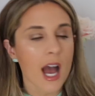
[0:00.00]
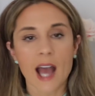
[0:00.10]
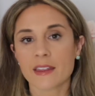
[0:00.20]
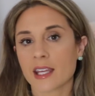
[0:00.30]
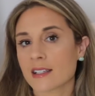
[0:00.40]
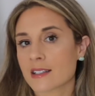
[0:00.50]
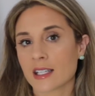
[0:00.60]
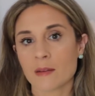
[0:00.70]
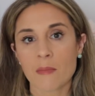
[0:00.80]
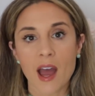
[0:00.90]
I think it's
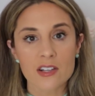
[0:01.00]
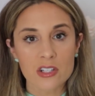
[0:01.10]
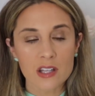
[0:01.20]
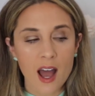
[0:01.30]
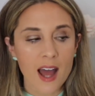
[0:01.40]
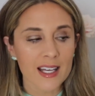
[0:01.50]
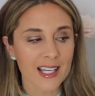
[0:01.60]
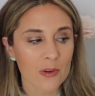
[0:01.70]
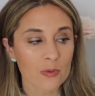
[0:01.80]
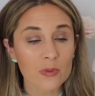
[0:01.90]
gonna match a lot
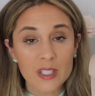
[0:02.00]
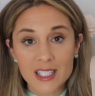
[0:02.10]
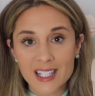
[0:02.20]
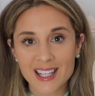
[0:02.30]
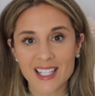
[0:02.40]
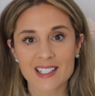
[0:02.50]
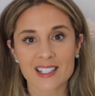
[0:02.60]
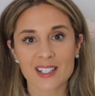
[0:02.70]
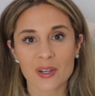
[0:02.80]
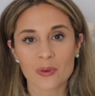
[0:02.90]
and I really think it's
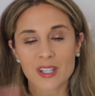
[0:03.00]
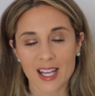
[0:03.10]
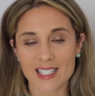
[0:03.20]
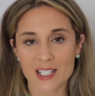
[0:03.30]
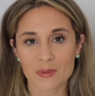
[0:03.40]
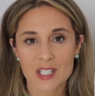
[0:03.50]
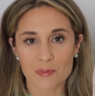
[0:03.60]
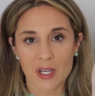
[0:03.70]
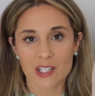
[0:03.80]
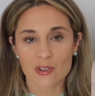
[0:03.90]
gonna go nicely with
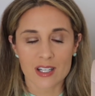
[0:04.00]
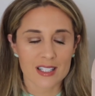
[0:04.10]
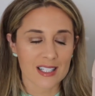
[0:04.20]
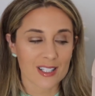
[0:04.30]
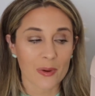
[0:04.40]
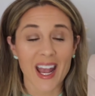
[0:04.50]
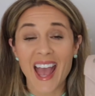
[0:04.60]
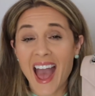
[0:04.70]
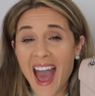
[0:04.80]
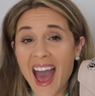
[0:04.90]
spring dresses, so I
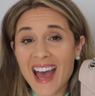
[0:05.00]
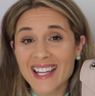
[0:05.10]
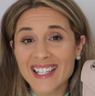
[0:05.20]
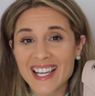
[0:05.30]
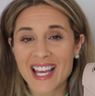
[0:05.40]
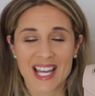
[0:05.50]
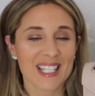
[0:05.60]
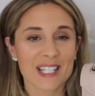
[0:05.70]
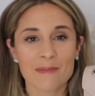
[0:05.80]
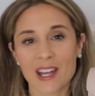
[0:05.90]
had
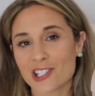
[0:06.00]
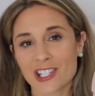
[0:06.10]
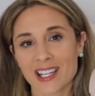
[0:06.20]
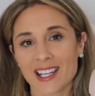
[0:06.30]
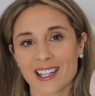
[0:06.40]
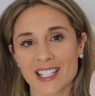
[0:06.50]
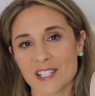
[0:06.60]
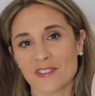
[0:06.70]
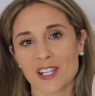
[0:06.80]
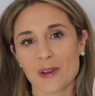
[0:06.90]
to mention it in this video.